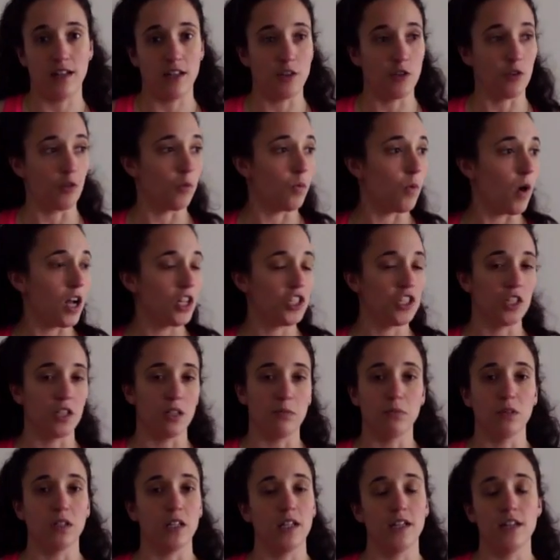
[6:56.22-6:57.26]
and you're watching a
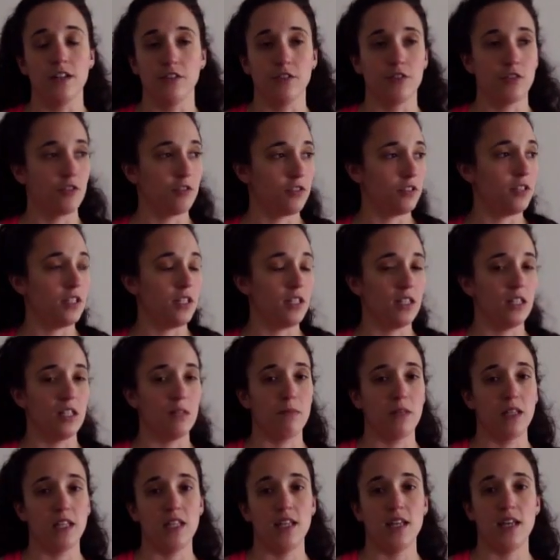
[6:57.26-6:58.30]
play or you're seeing them
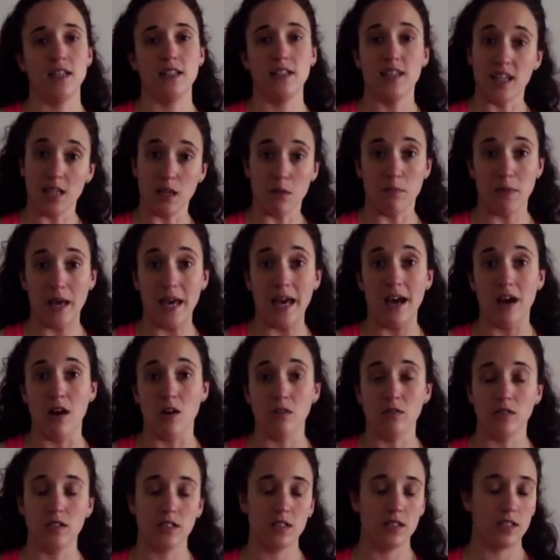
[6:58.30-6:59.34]
at the end take a bow.
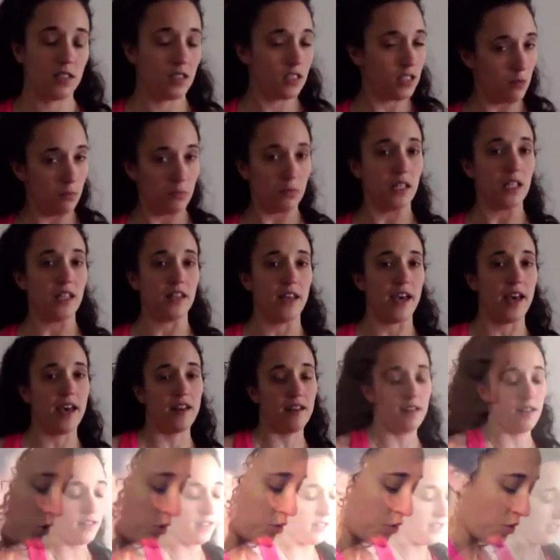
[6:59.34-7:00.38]
It's simply that.
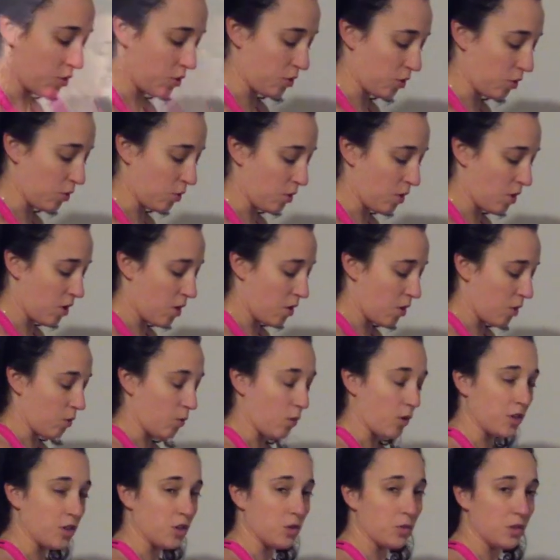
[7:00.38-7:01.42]
So
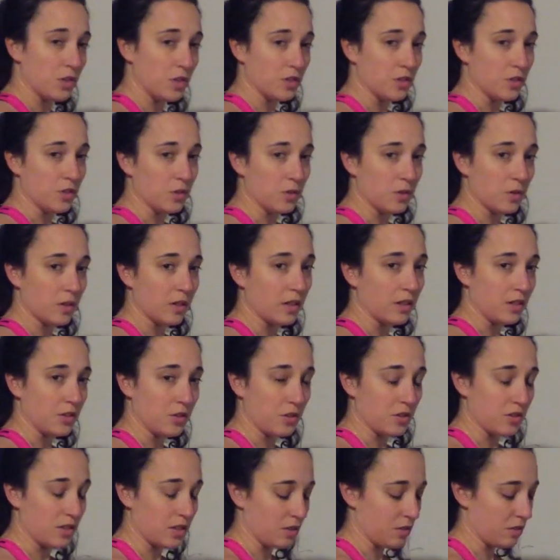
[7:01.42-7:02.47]
what you would do, and you
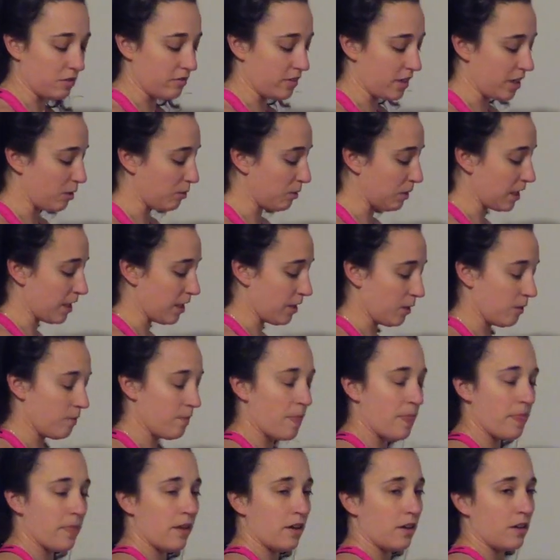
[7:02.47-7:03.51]
can see the video below,